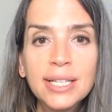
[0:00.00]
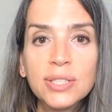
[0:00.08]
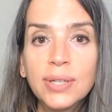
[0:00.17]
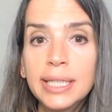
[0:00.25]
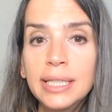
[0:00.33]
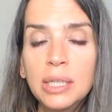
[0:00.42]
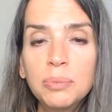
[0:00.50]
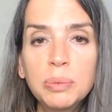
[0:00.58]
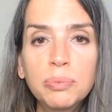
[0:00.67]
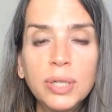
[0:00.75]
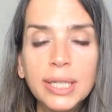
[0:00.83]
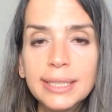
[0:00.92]
So I can help you
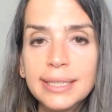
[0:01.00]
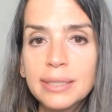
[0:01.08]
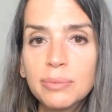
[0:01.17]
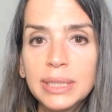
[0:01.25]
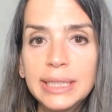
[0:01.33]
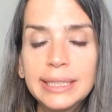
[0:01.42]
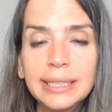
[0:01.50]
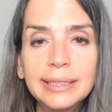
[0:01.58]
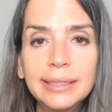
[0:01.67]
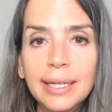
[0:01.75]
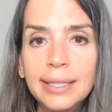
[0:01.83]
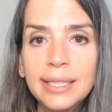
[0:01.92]
process and release
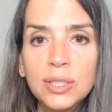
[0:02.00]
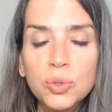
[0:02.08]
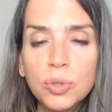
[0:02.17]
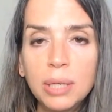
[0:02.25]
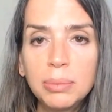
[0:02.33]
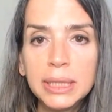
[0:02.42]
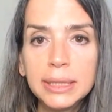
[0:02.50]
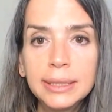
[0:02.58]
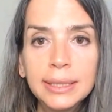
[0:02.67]
anxiety and trauma.